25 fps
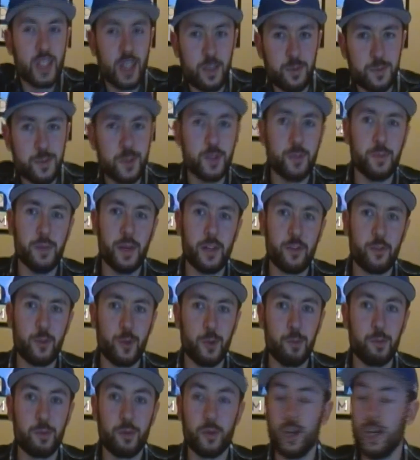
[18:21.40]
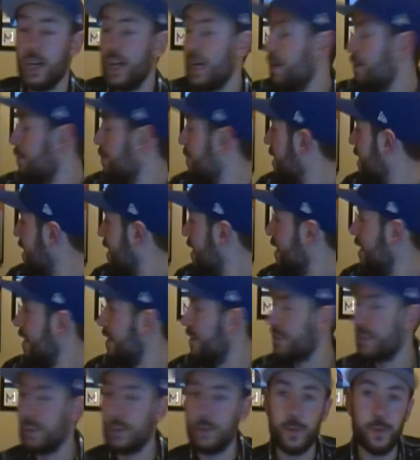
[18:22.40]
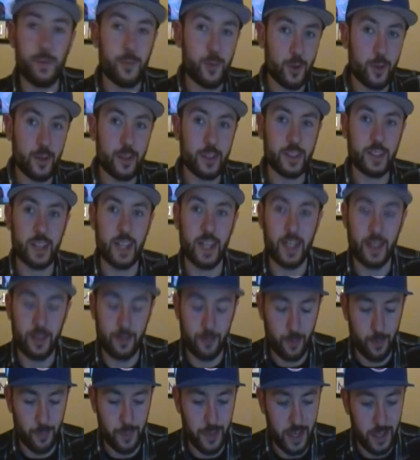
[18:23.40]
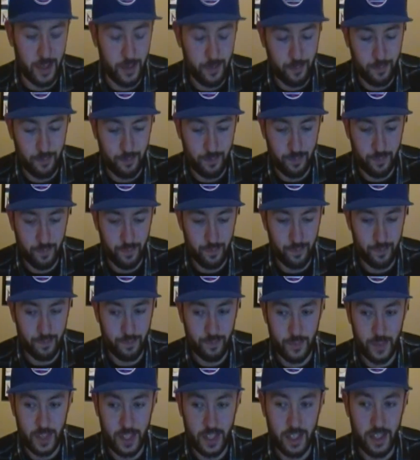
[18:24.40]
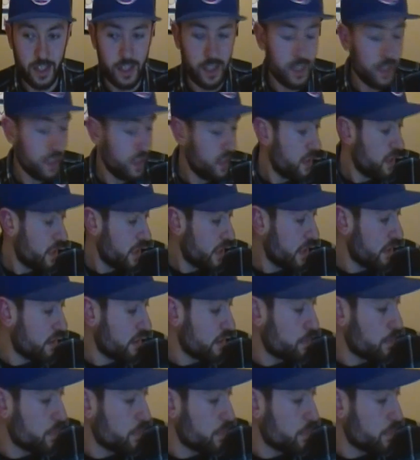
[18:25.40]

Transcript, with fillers: comes to Metroid Prime, it's gonna be more exciting for me. Hell,